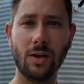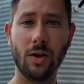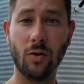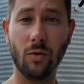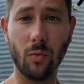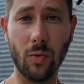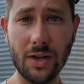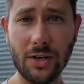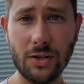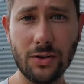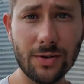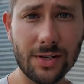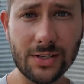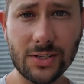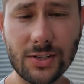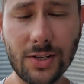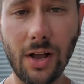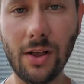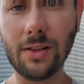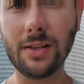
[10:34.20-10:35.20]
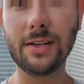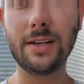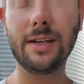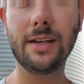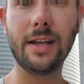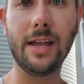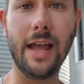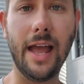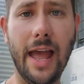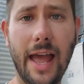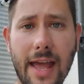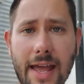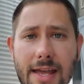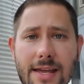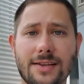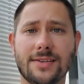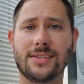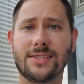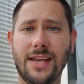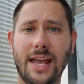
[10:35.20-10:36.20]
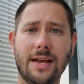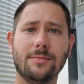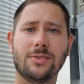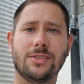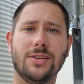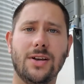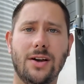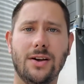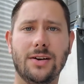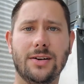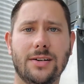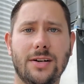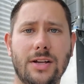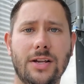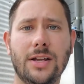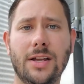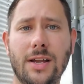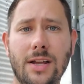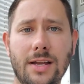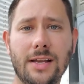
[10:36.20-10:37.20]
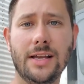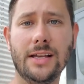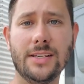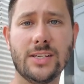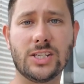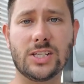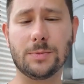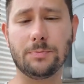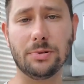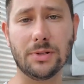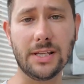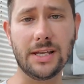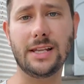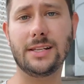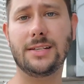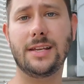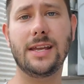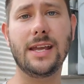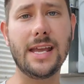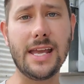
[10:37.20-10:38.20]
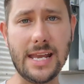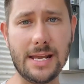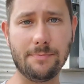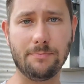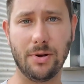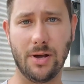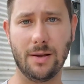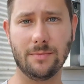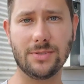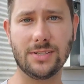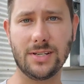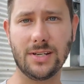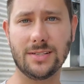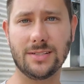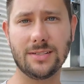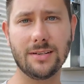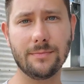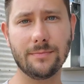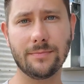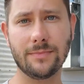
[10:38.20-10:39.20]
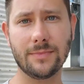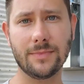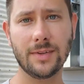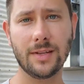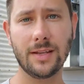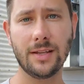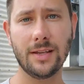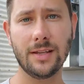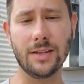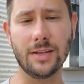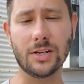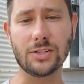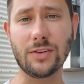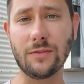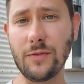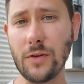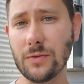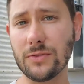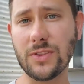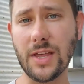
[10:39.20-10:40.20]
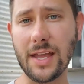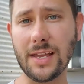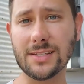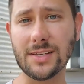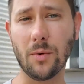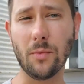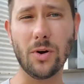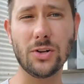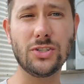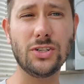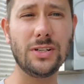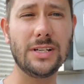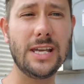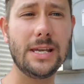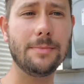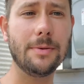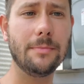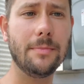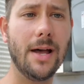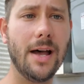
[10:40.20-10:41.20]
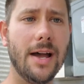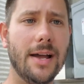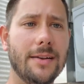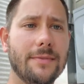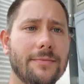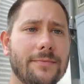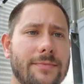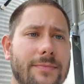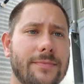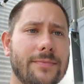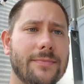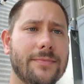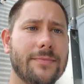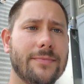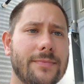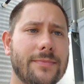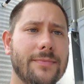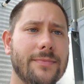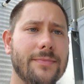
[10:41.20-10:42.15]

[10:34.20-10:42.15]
When you're installing a Samsung split heat pump system, there's a few things I want you to keep in mind. I went